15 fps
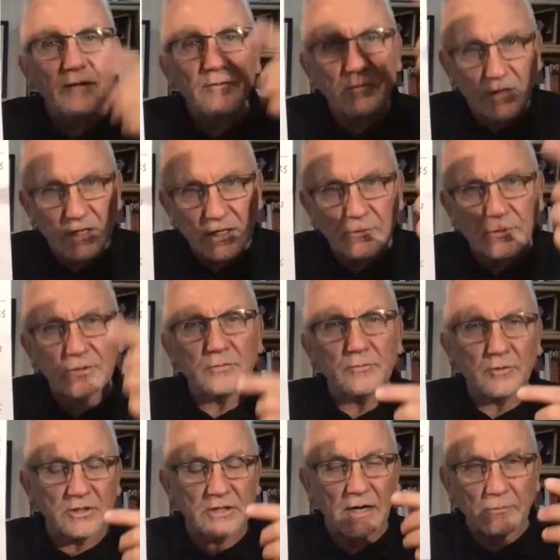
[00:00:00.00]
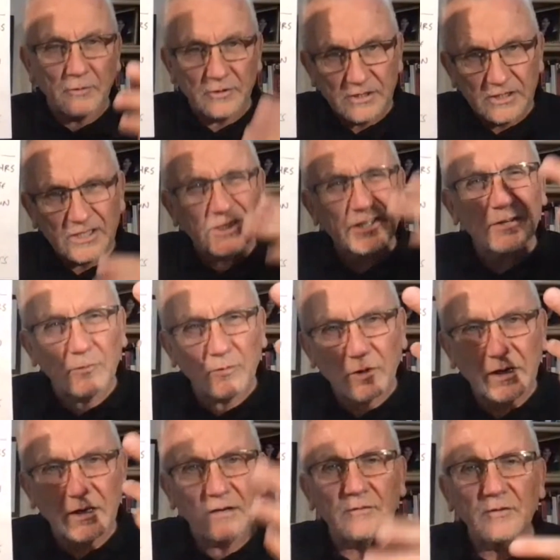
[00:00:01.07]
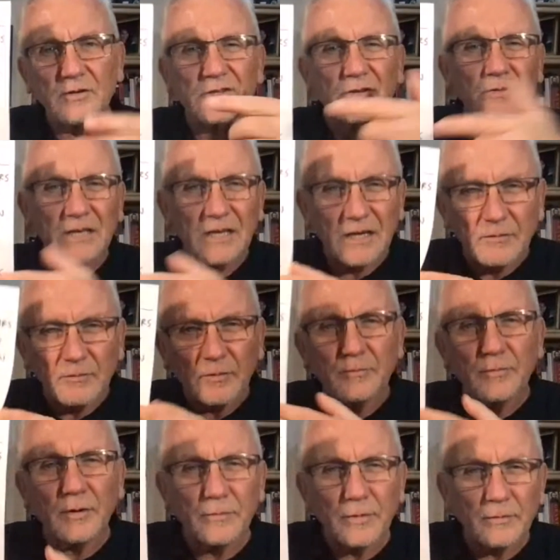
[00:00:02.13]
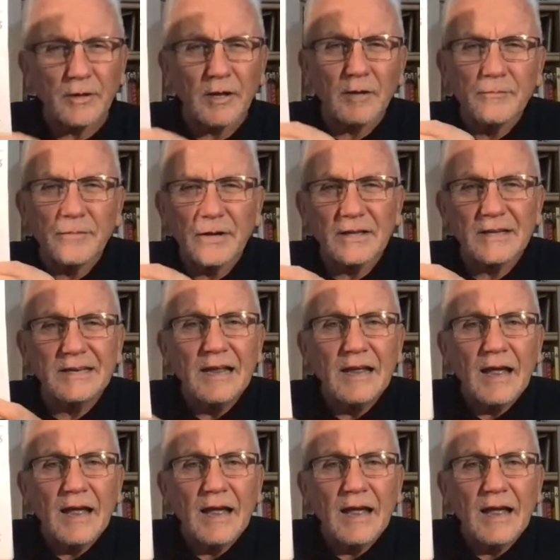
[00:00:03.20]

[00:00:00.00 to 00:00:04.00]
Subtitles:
Do we need to push more job orders in the system, more interviews? Do we need to put people on billing?